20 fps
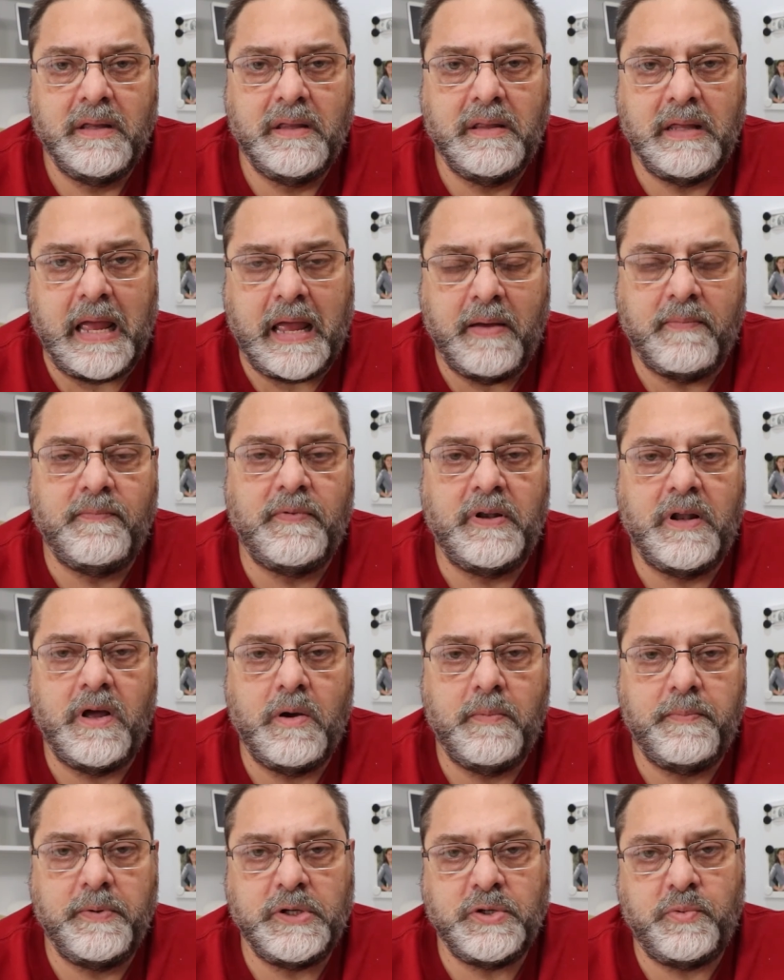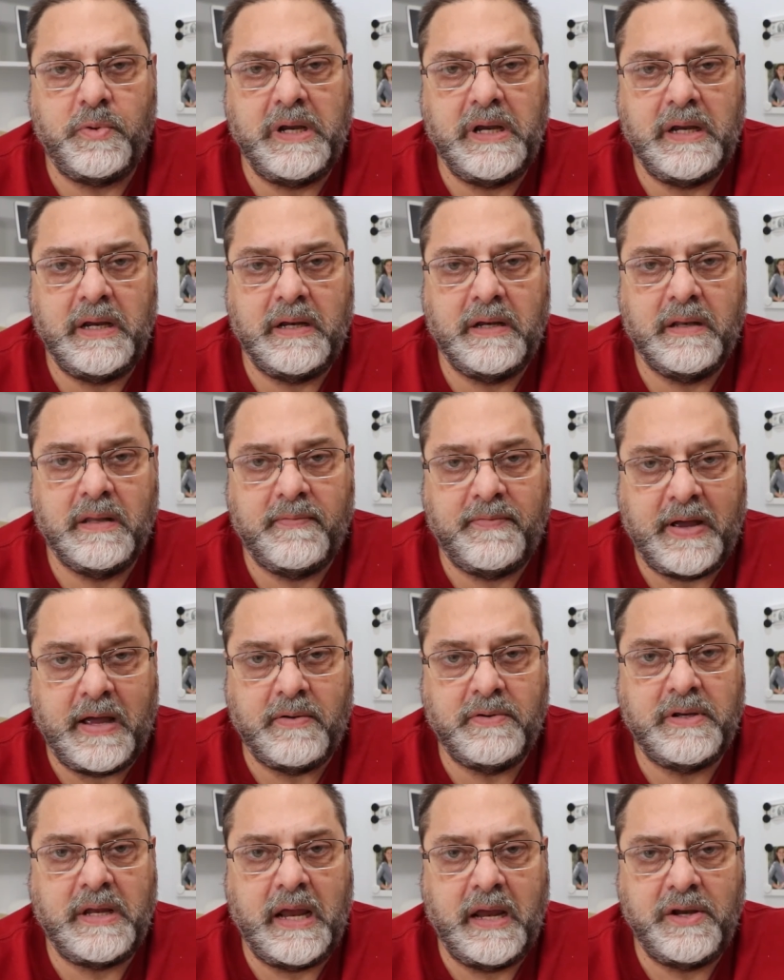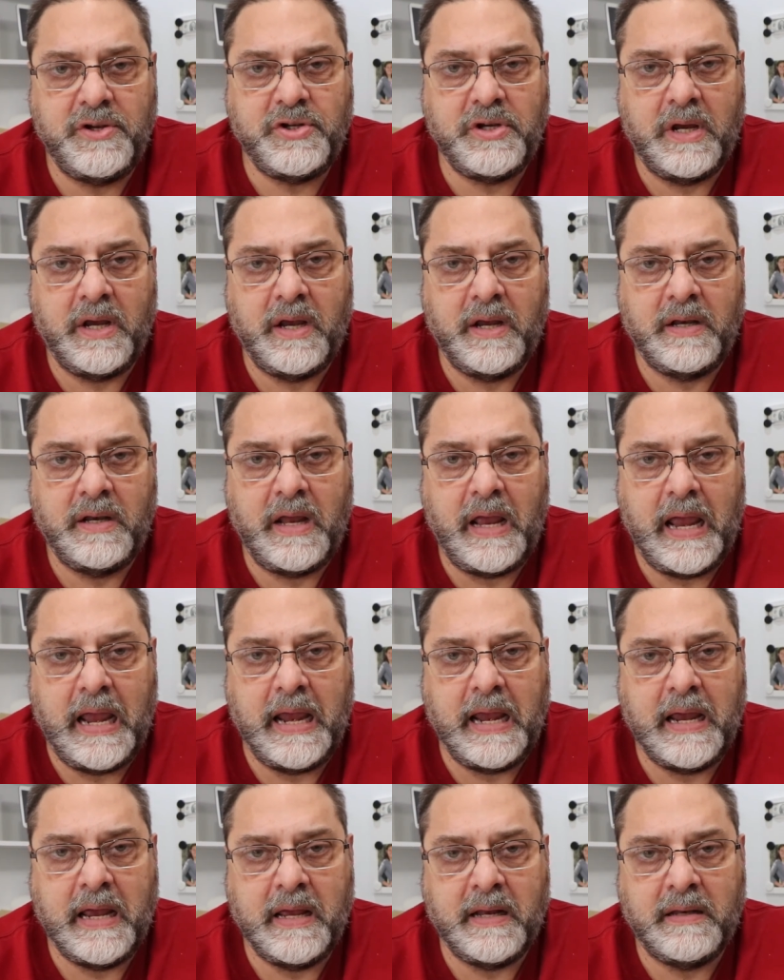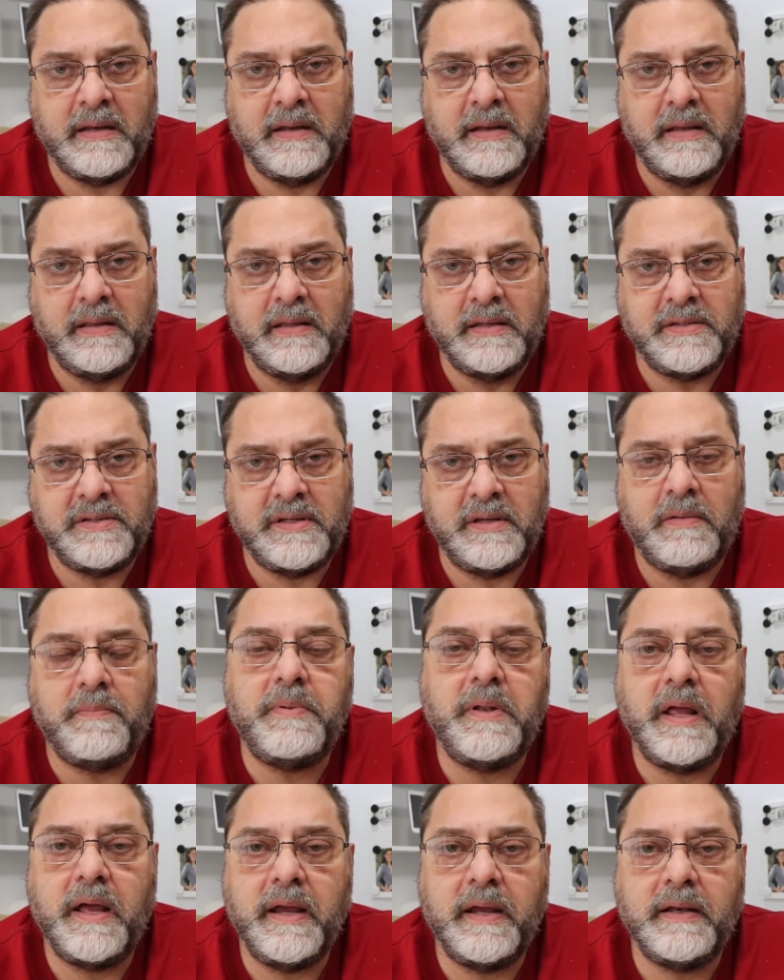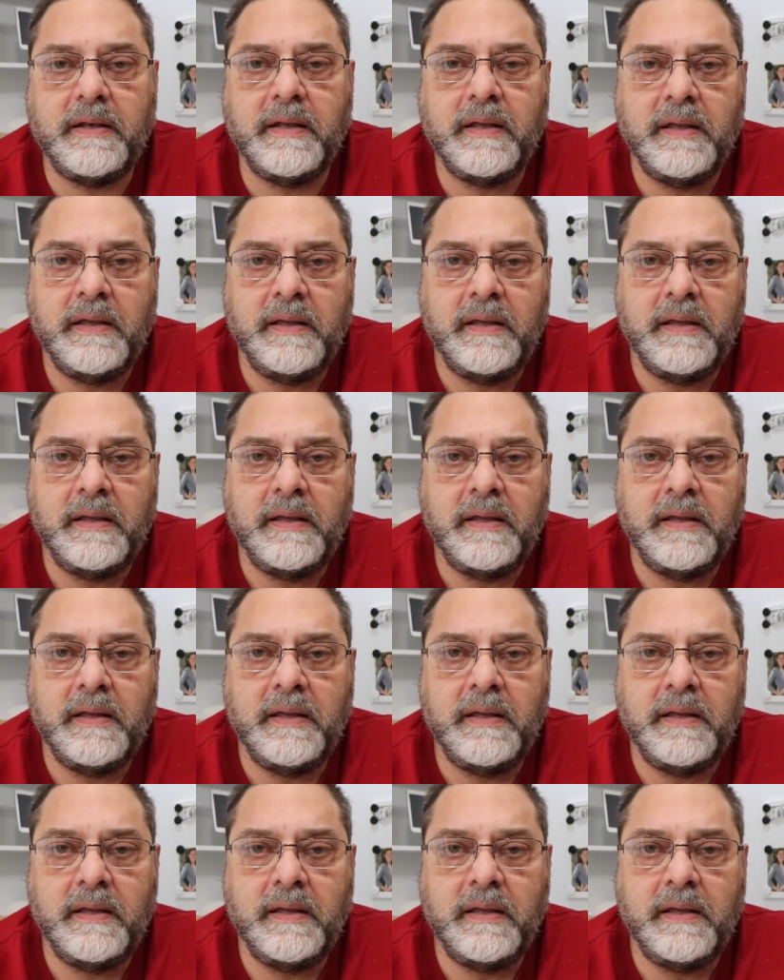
the envelope between the foundation and the seal plate.